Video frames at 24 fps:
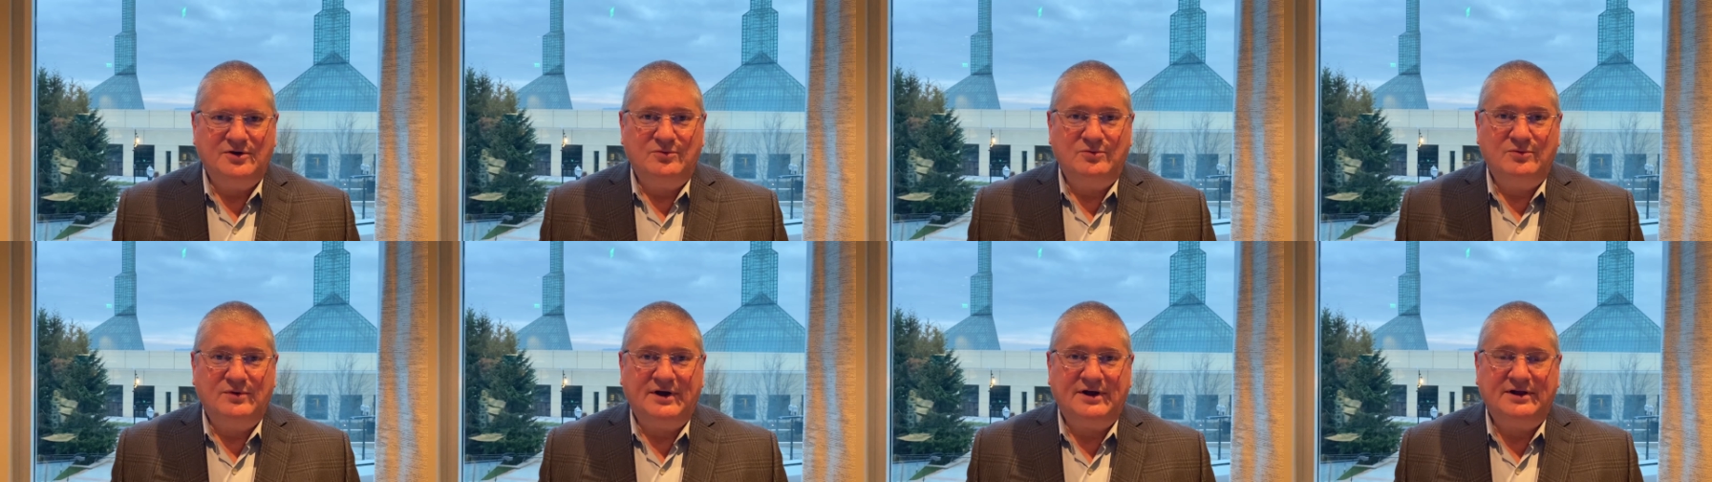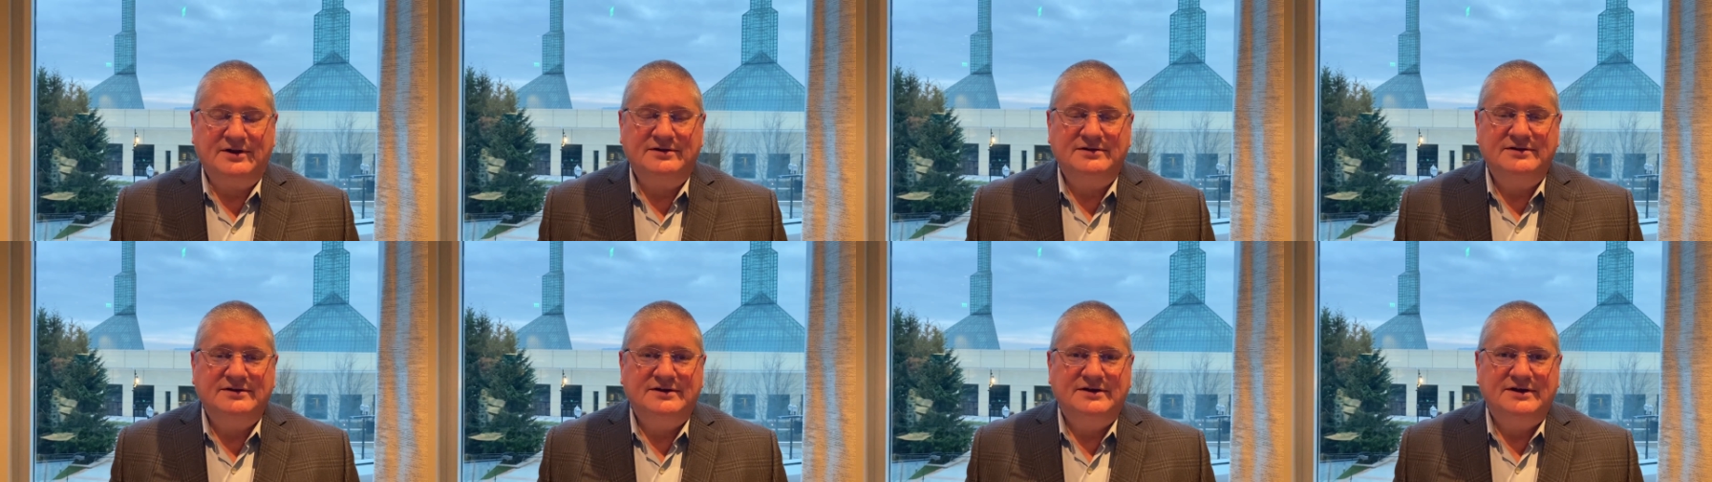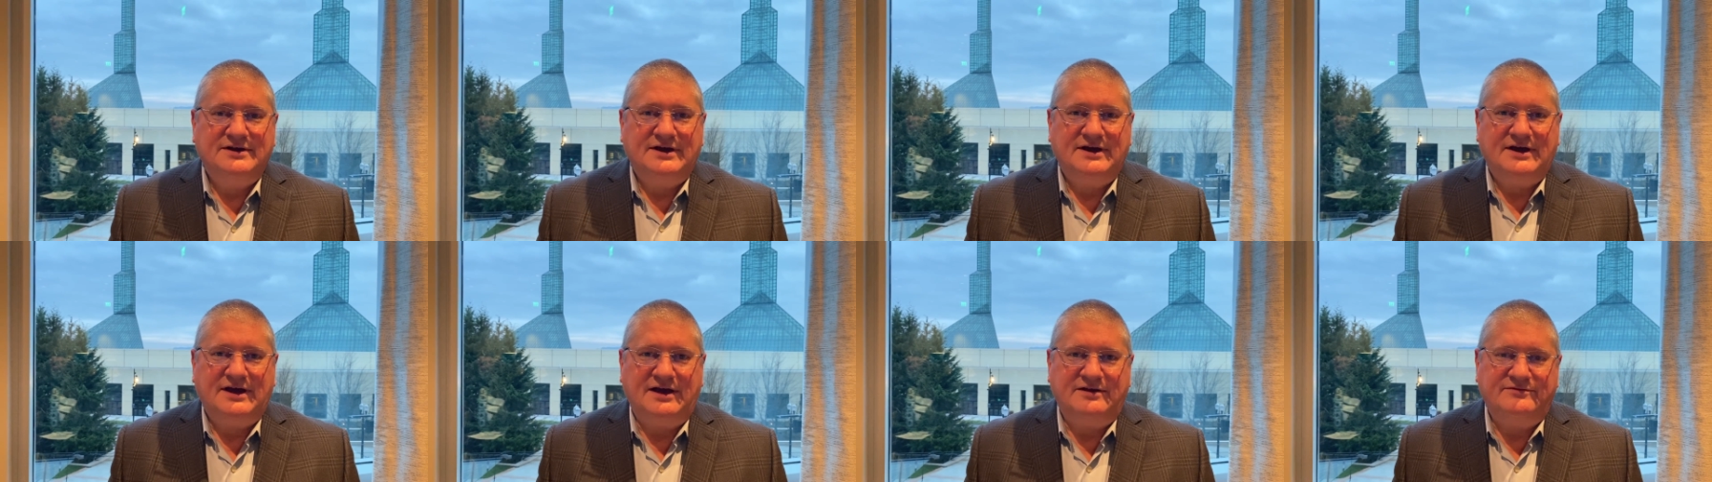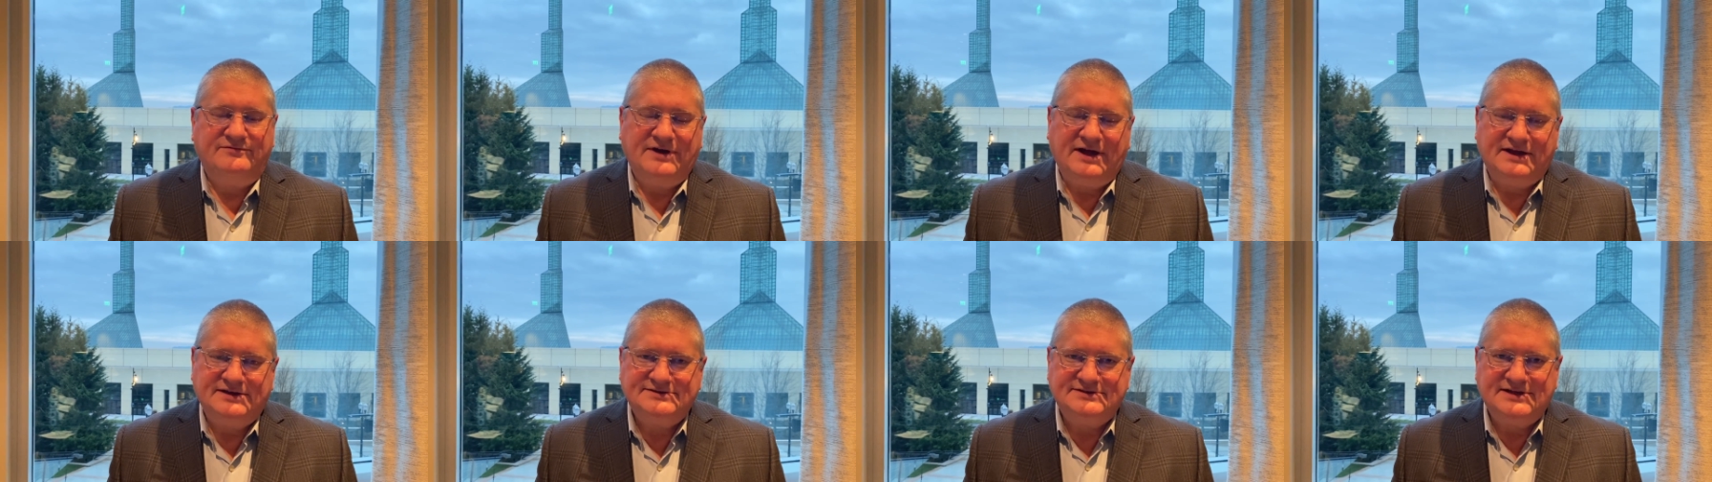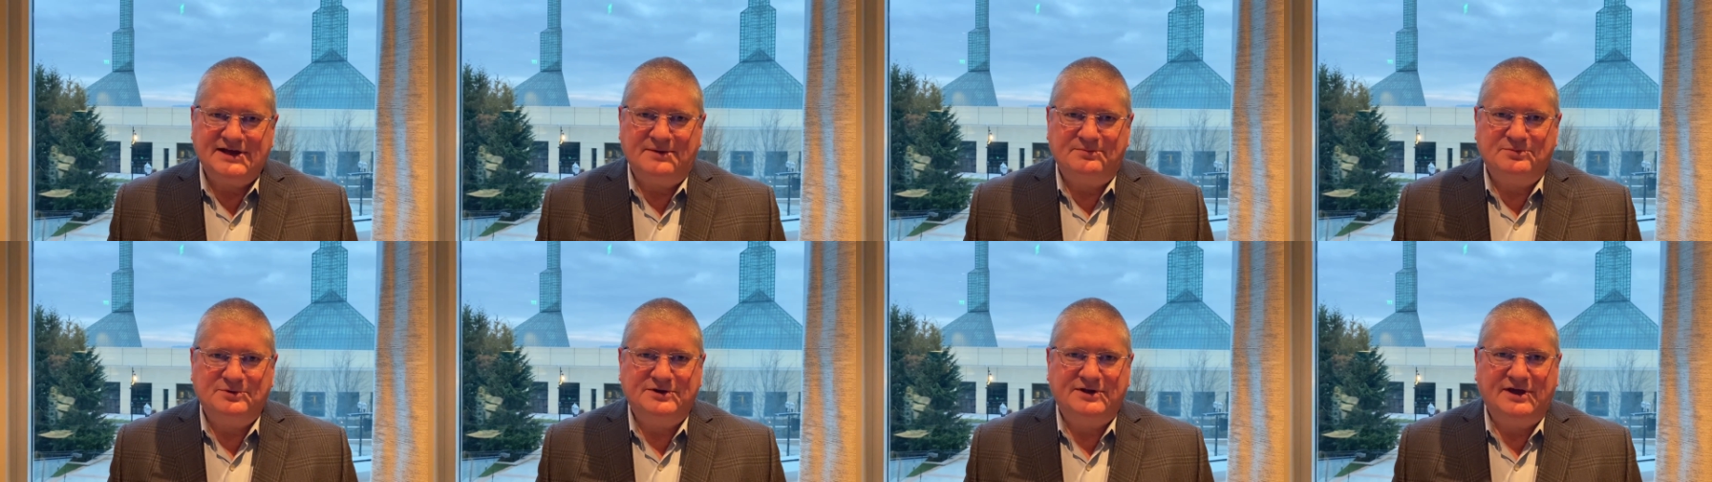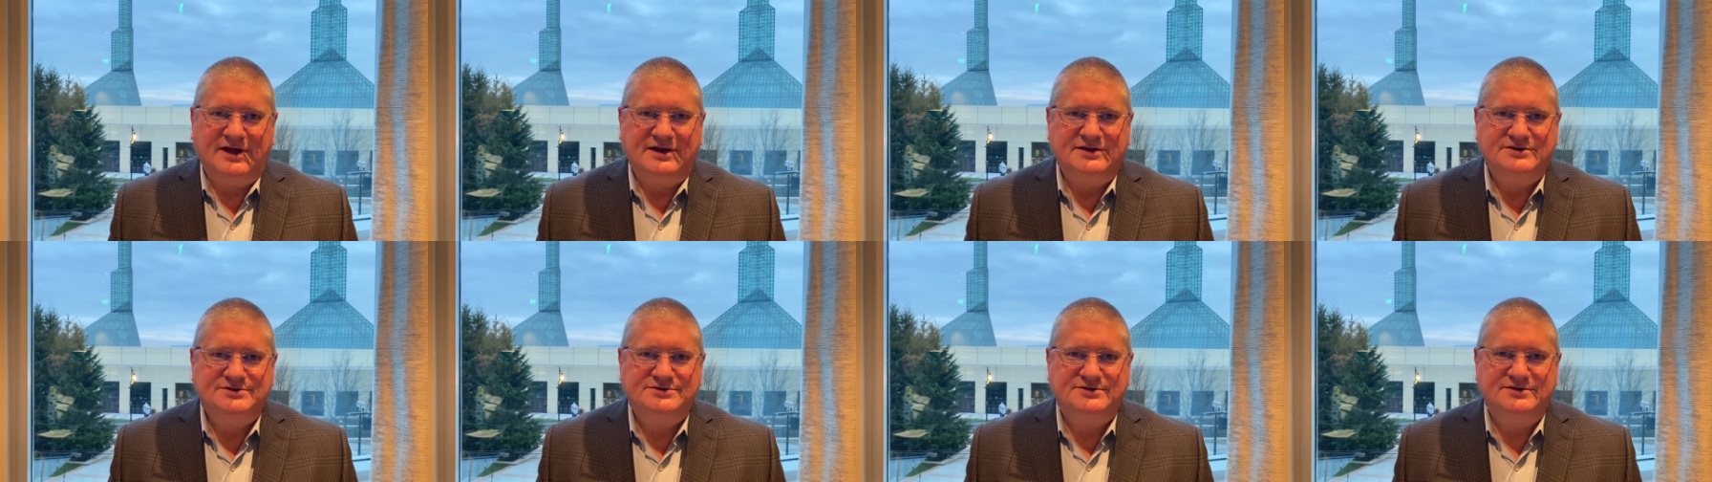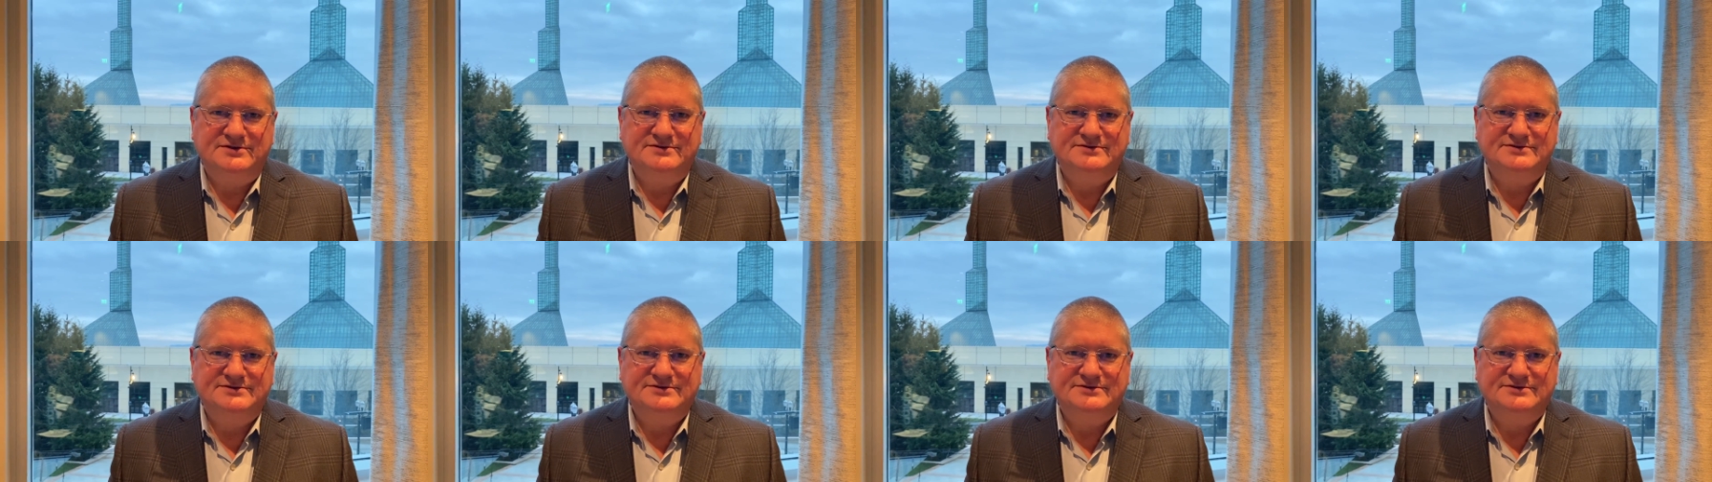Well, advanced application